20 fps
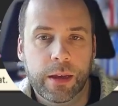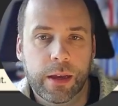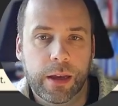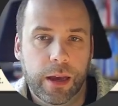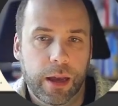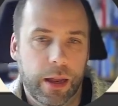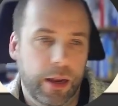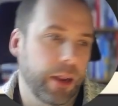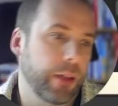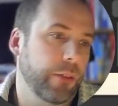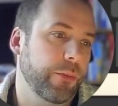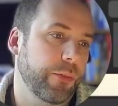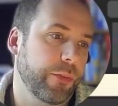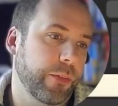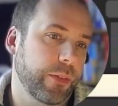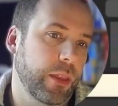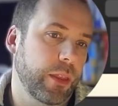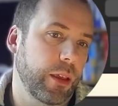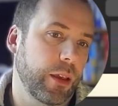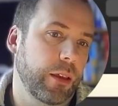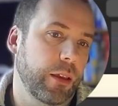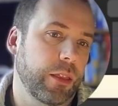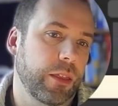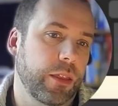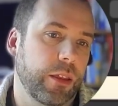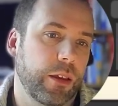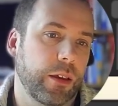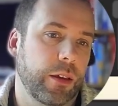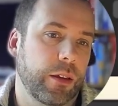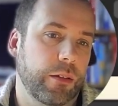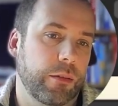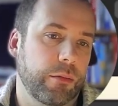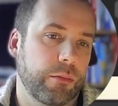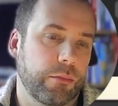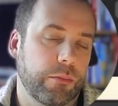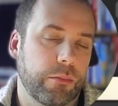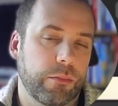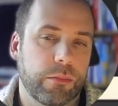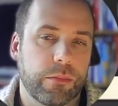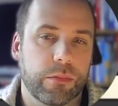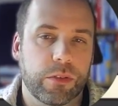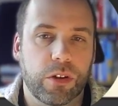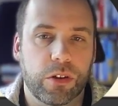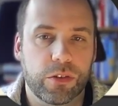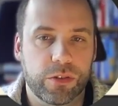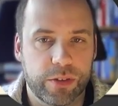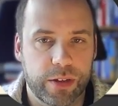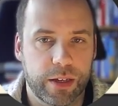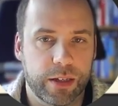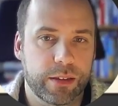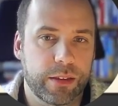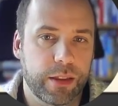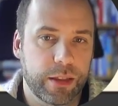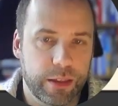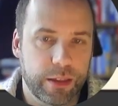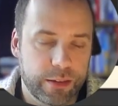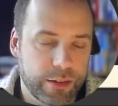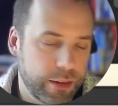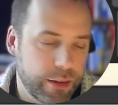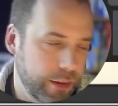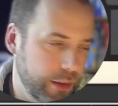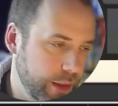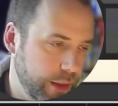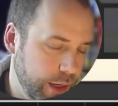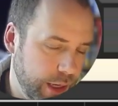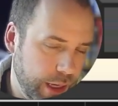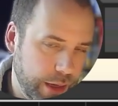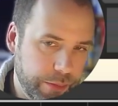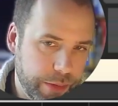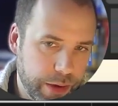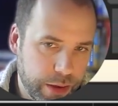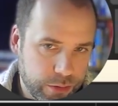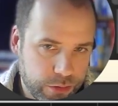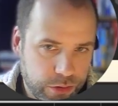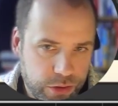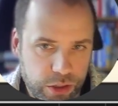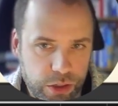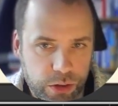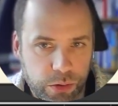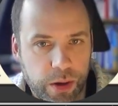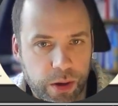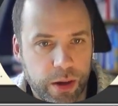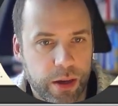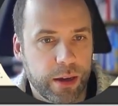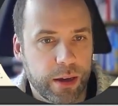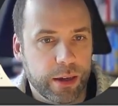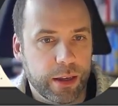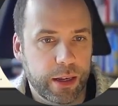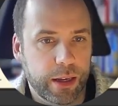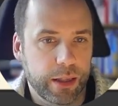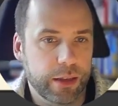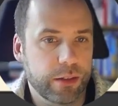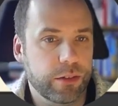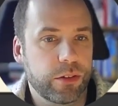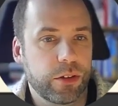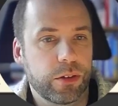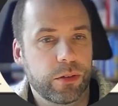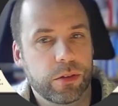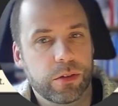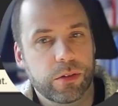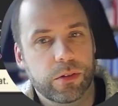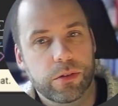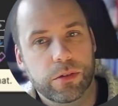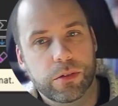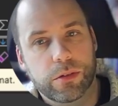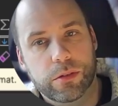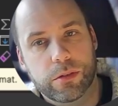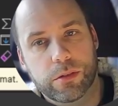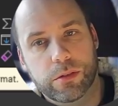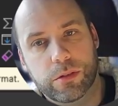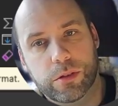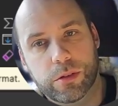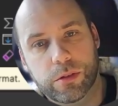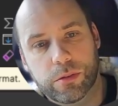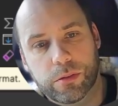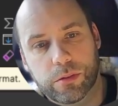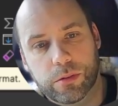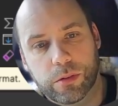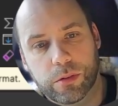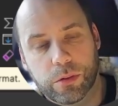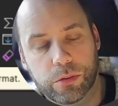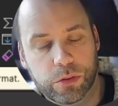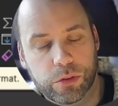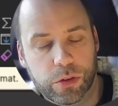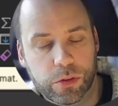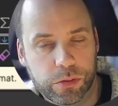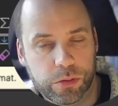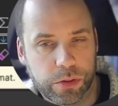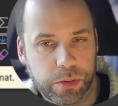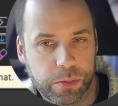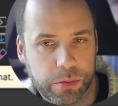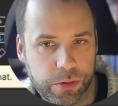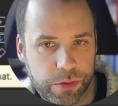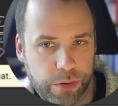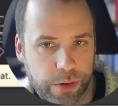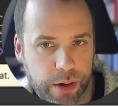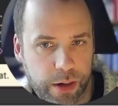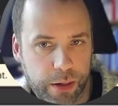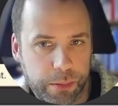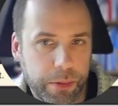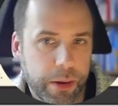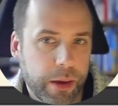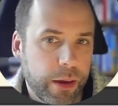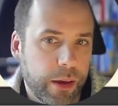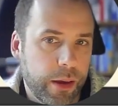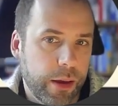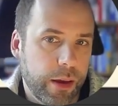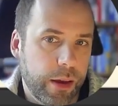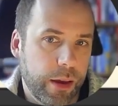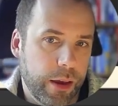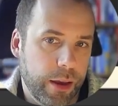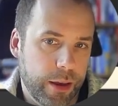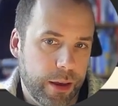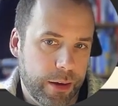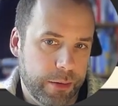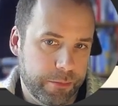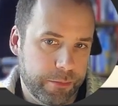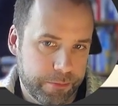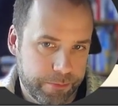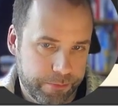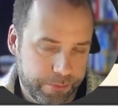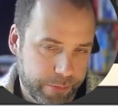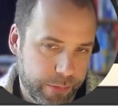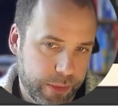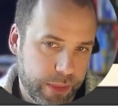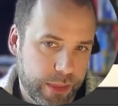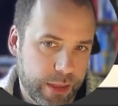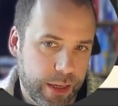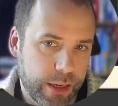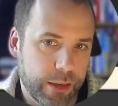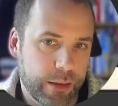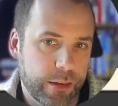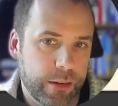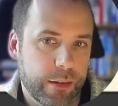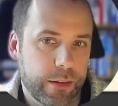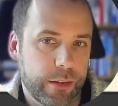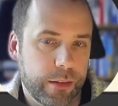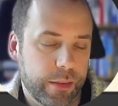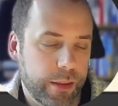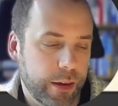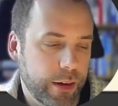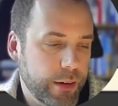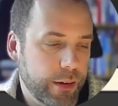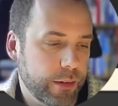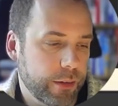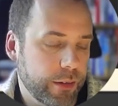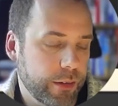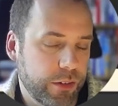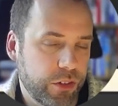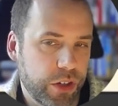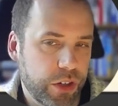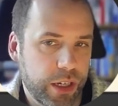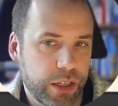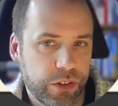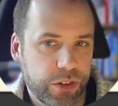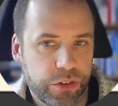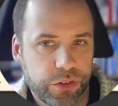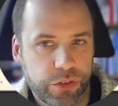and if the contact that you're sending that email to clicks do not unsubscribe, um, then that changes